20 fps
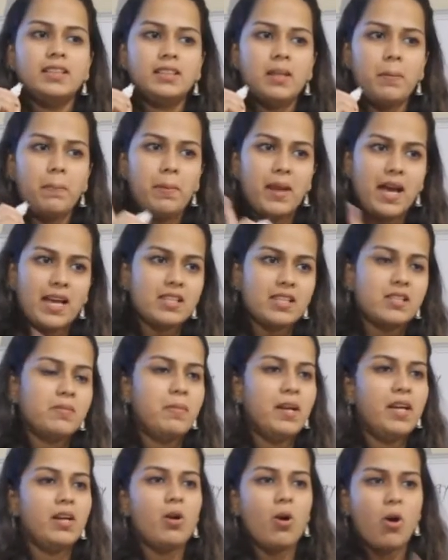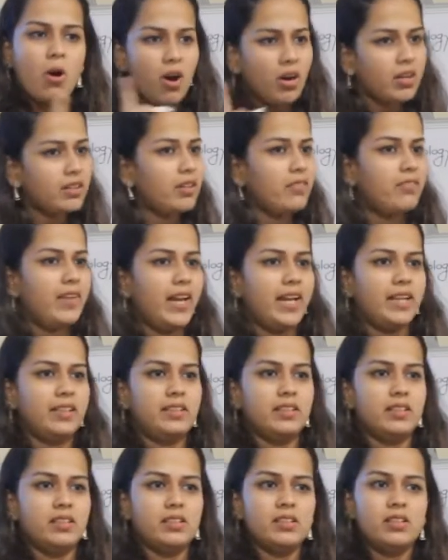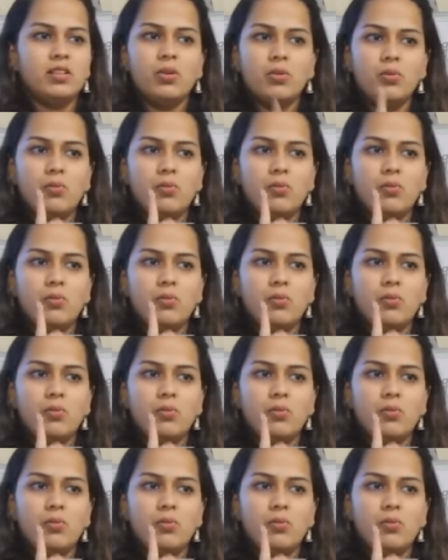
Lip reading: the plasmid or the vector